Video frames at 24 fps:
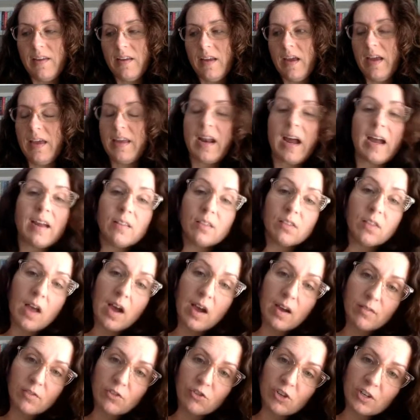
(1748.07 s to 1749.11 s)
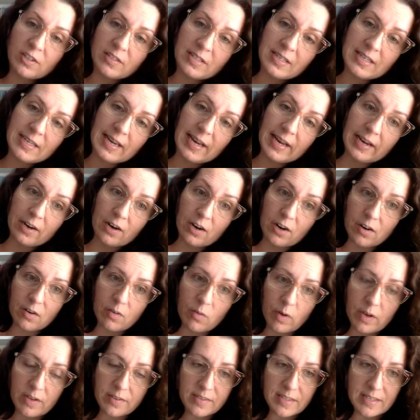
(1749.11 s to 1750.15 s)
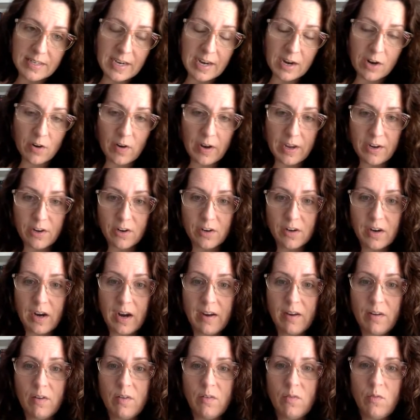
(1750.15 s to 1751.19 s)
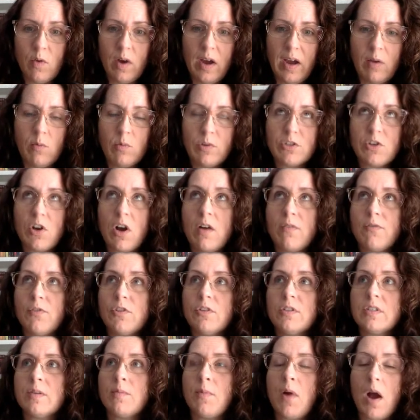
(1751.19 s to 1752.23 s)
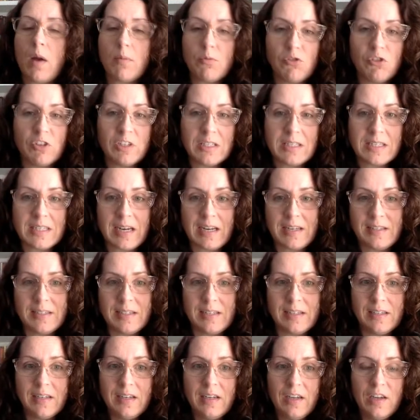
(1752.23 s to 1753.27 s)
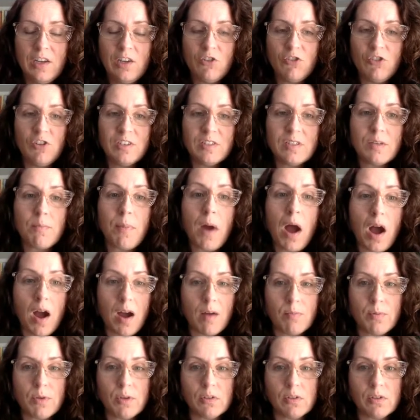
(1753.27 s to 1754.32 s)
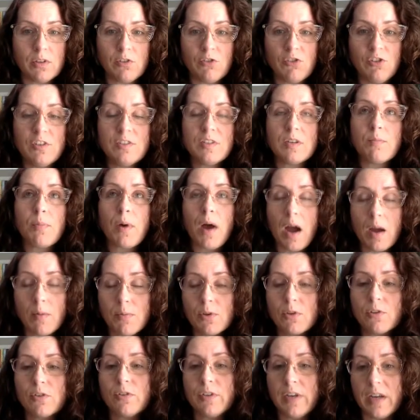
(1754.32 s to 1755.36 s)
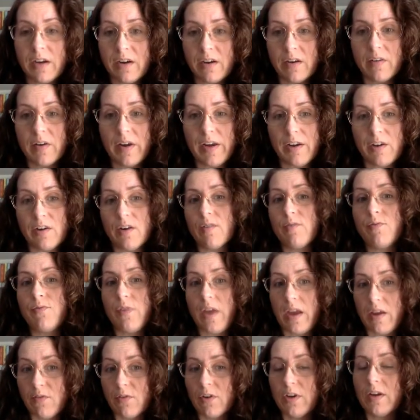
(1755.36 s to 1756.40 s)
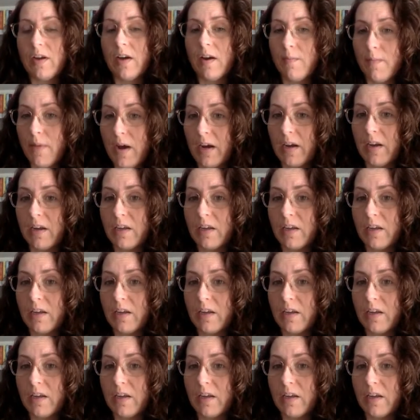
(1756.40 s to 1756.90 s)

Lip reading: And I love Justine Eyre is the narrator. I was offered some options, and I did. She's a popular narrator favorite among